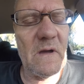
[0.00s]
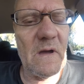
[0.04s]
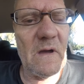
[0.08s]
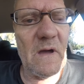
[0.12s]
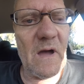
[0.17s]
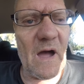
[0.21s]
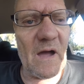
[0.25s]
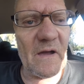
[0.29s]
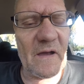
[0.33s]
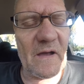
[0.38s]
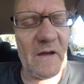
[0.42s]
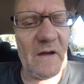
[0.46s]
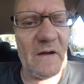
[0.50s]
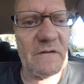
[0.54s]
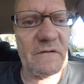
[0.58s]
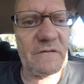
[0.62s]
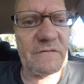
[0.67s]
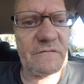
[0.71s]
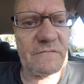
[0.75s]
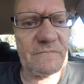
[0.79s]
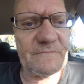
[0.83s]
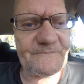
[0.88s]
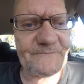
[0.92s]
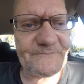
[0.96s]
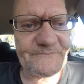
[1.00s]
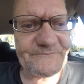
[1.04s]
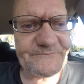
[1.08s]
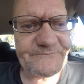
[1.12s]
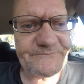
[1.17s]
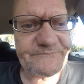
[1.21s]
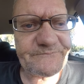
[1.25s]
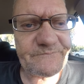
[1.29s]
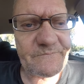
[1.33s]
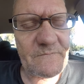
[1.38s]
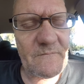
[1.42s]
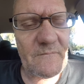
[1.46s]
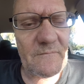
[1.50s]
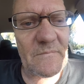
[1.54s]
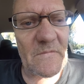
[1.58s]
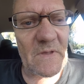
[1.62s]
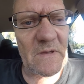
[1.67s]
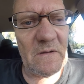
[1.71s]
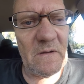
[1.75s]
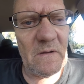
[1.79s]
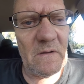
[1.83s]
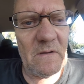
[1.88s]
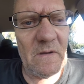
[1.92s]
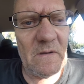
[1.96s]
Hi guys.
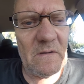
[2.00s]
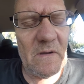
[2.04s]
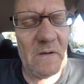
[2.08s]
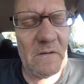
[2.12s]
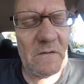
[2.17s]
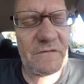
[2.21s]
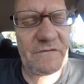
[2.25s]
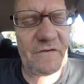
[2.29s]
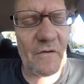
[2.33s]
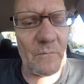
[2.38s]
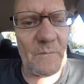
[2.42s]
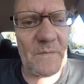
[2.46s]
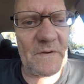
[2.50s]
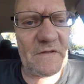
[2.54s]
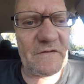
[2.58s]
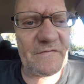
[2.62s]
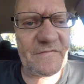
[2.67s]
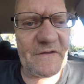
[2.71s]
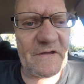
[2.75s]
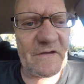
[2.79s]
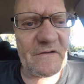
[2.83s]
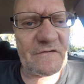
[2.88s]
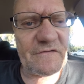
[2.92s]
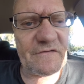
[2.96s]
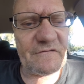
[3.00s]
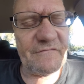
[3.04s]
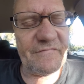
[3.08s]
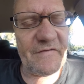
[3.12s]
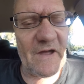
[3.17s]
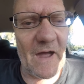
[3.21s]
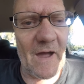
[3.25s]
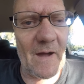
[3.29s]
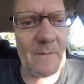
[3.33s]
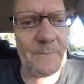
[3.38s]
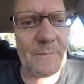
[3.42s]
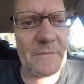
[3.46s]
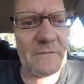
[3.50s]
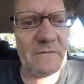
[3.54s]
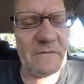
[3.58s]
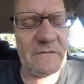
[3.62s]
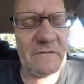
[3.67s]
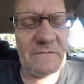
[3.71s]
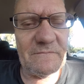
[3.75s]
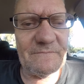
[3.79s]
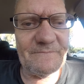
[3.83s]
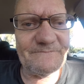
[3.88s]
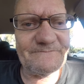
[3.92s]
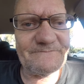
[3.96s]
So many things have happened.
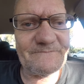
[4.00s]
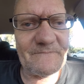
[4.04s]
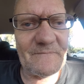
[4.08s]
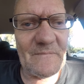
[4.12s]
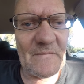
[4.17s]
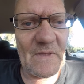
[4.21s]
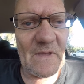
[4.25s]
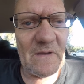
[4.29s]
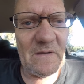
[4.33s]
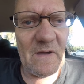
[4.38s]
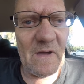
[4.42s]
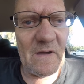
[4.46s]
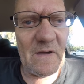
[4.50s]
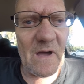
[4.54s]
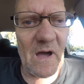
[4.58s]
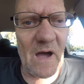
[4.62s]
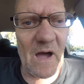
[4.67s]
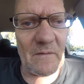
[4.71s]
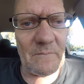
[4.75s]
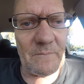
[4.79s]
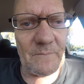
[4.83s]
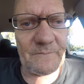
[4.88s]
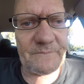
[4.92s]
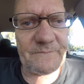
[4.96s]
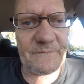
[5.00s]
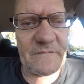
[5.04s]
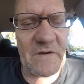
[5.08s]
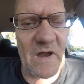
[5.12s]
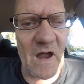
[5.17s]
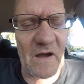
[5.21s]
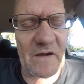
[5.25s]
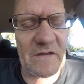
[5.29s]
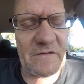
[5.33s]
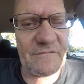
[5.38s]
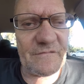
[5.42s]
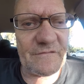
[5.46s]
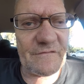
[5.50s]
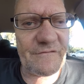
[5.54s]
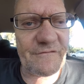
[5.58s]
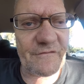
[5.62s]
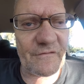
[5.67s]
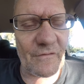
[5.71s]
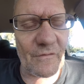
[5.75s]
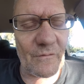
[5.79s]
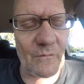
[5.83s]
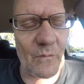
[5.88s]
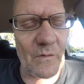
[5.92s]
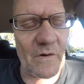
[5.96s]
I'm not even
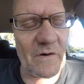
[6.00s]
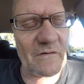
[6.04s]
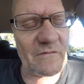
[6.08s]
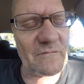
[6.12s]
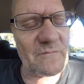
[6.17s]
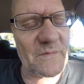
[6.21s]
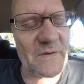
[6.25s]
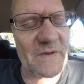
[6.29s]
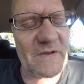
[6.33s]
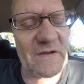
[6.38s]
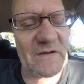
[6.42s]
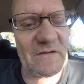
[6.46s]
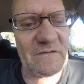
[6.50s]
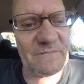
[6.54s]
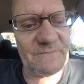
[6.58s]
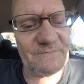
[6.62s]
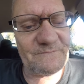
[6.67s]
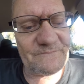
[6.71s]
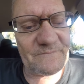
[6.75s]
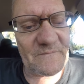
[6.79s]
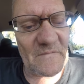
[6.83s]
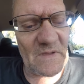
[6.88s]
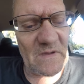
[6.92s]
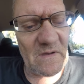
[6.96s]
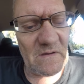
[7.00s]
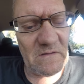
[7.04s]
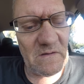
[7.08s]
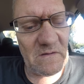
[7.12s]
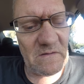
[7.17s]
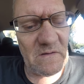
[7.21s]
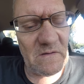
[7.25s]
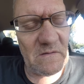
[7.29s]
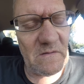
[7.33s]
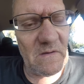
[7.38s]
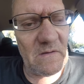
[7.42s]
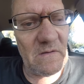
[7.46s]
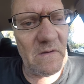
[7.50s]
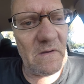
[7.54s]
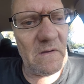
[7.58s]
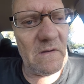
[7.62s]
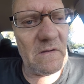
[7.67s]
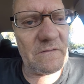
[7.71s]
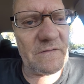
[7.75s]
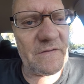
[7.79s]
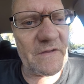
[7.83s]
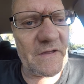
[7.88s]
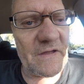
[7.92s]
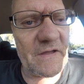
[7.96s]
sure where to begin.
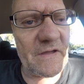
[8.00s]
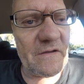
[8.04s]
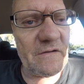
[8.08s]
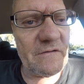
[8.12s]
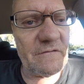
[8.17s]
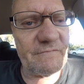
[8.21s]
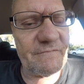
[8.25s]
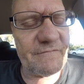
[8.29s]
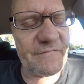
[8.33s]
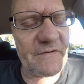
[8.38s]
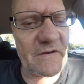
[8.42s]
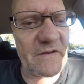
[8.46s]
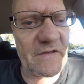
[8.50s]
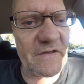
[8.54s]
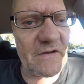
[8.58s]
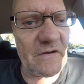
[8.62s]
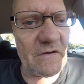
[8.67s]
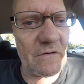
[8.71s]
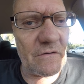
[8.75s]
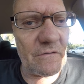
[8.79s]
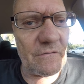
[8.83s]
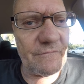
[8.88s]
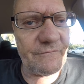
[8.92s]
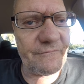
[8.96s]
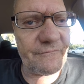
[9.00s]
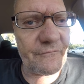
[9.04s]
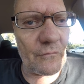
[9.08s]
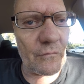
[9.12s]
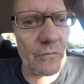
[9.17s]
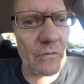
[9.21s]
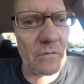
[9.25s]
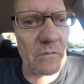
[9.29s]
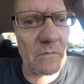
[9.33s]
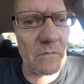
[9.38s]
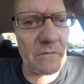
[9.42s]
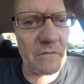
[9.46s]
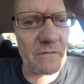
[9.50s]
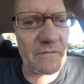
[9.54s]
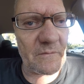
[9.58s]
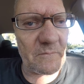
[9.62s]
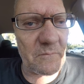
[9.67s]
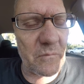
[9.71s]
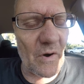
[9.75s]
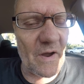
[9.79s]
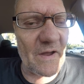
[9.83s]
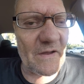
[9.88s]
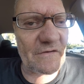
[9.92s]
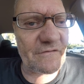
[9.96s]
The video for the
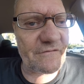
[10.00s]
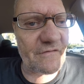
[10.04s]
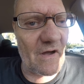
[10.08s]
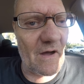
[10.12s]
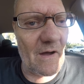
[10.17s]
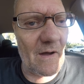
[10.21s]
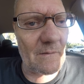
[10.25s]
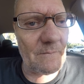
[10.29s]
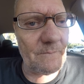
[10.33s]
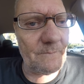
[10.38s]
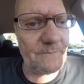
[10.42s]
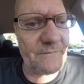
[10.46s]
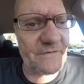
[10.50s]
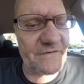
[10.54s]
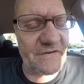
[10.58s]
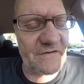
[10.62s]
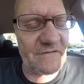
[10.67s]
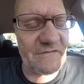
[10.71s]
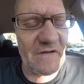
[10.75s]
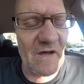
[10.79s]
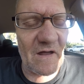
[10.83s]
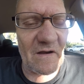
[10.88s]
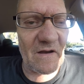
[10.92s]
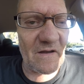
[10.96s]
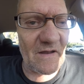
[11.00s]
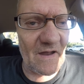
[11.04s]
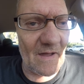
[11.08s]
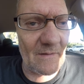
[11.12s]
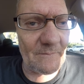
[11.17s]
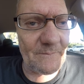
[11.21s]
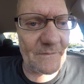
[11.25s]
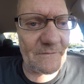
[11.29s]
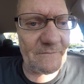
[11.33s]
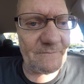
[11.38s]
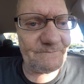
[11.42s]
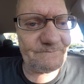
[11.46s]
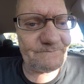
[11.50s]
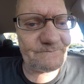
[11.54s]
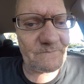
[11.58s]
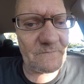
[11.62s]
brake job did not happen.